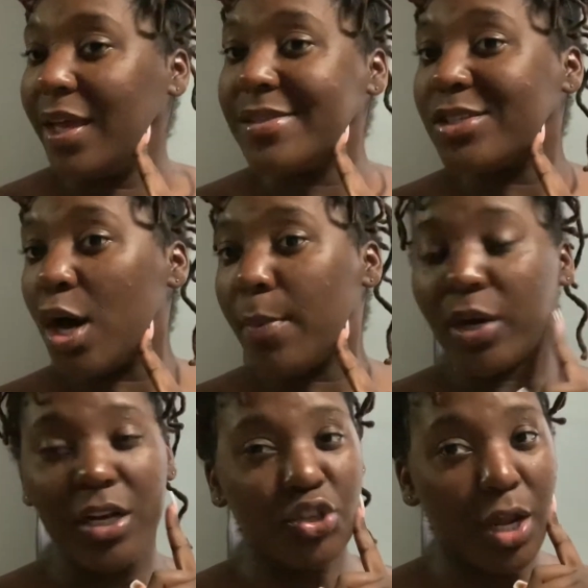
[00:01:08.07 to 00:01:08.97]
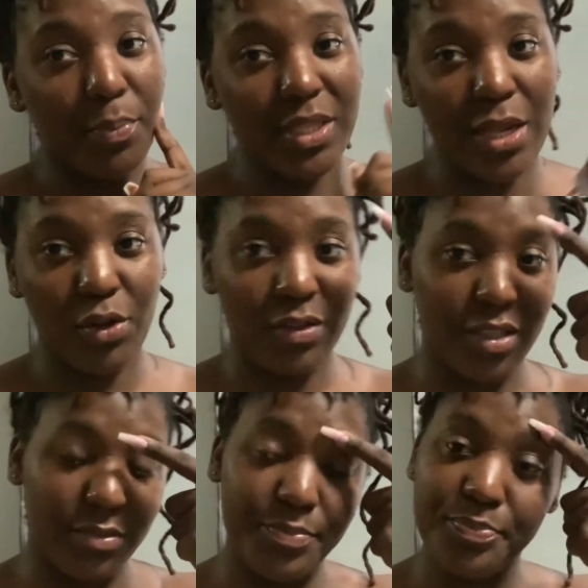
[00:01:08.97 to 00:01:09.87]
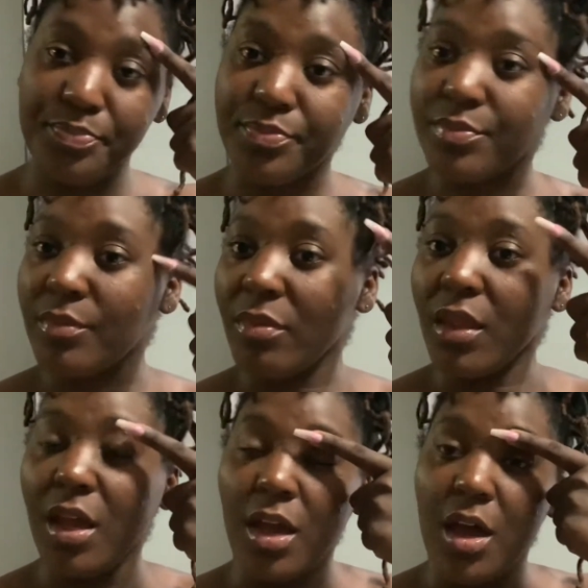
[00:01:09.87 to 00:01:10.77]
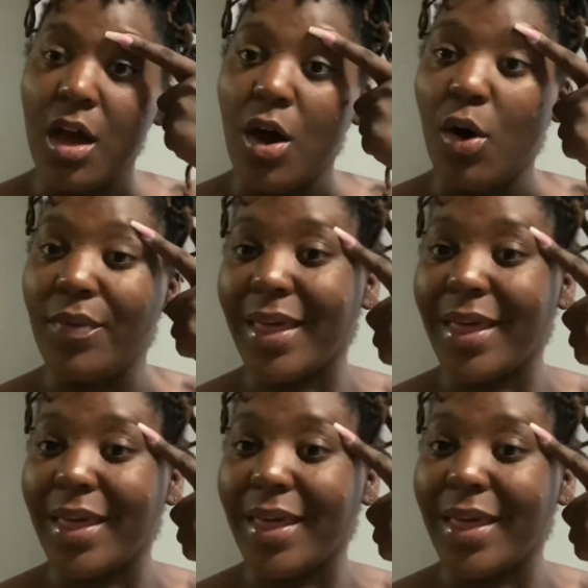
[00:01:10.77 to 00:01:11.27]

And so I'm gonna try to put that on the